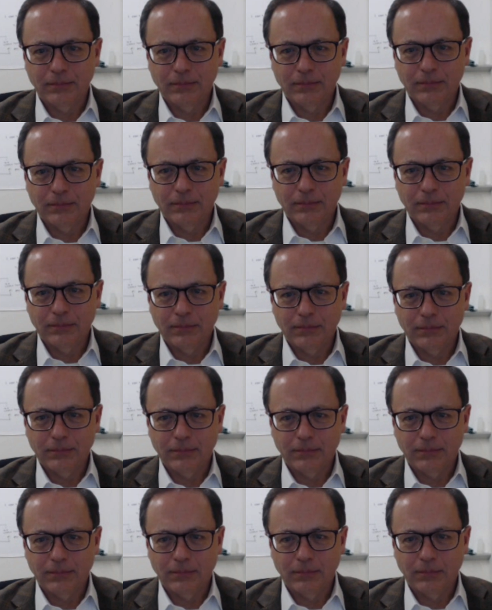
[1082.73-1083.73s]

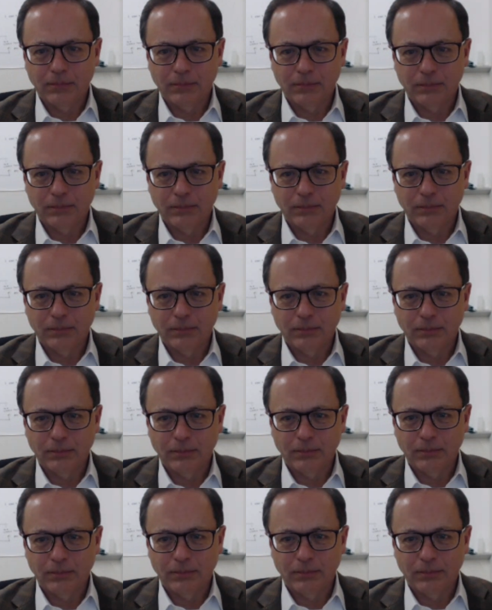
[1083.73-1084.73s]

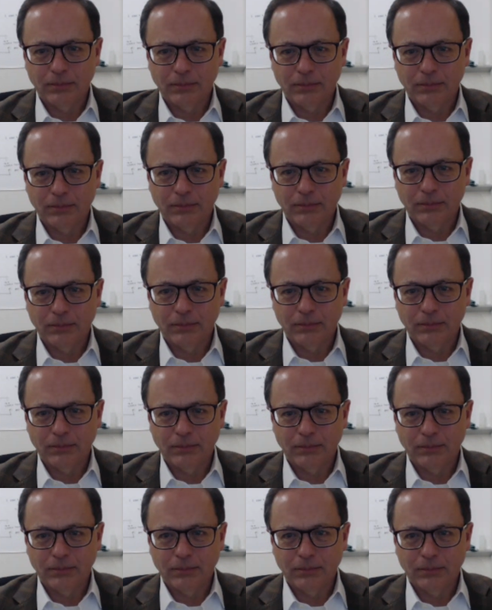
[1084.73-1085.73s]

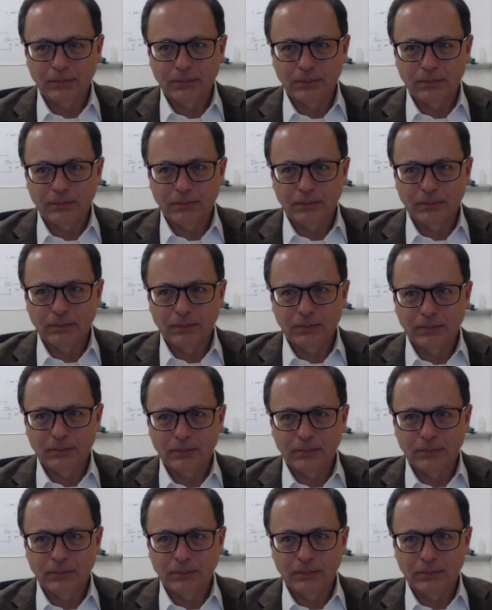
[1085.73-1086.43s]
(not speaking)